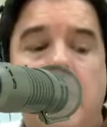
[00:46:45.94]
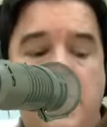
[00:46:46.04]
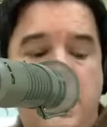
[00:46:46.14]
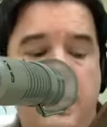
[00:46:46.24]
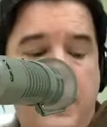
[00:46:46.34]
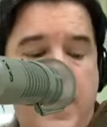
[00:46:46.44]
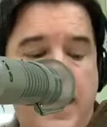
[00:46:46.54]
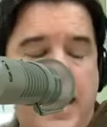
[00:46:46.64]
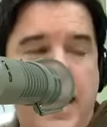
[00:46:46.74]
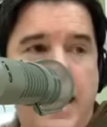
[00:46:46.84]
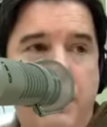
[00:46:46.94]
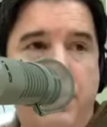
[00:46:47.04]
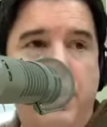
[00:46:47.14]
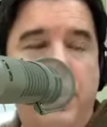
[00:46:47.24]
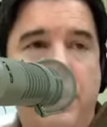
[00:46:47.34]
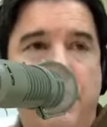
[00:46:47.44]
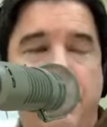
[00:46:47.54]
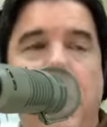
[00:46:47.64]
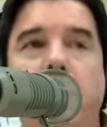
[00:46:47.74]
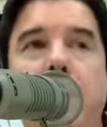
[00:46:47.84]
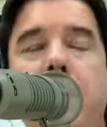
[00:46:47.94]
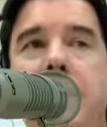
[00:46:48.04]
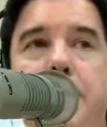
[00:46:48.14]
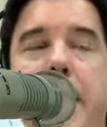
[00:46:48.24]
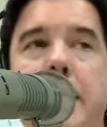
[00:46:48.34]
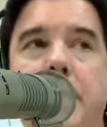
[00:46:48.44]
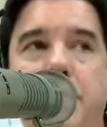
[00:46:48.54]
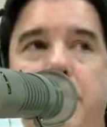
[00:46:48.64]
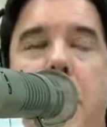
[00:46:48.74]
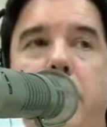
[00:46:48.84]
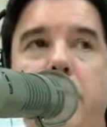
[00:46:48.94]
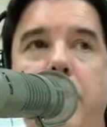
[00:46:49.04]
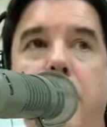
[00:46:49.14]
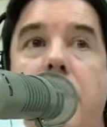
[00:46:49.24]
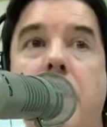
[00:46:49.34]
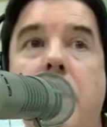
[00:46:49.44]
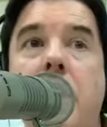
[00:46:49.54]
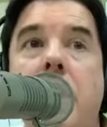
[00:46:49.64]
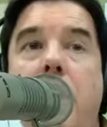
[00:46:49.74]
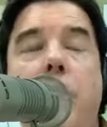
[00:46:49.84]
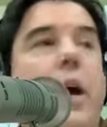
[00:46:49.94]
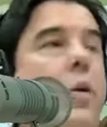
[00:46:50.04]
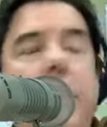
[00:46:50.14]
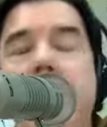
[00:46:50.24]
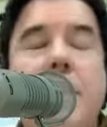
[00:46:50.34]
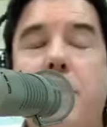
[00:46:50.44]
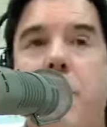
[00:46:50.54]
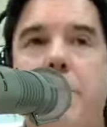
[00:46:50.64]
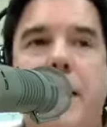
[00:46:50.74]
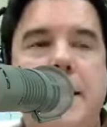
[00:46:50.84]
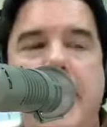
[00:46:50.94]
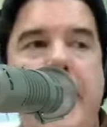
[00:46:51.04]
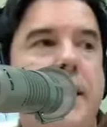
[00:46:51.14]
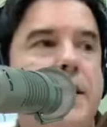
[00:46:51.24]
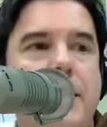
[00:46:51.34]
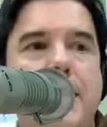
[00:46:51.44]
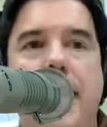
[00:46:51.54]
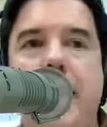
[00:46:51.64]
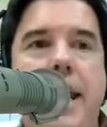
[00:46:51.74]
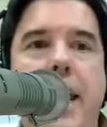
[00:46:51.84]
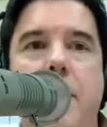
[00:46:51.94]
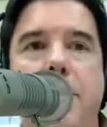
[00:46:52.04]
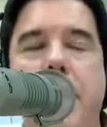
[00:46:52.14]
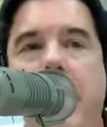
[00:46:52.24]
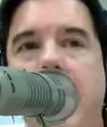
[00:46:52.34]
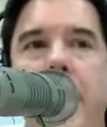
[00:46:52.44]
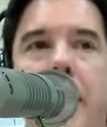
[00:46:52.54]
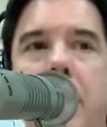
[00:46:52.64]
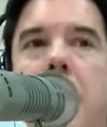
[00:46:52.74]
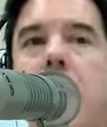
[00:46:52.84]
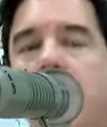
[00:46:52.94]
So I would probably suspect it's probably her. Well, it is her, because Ann is the second name, Mary Ann.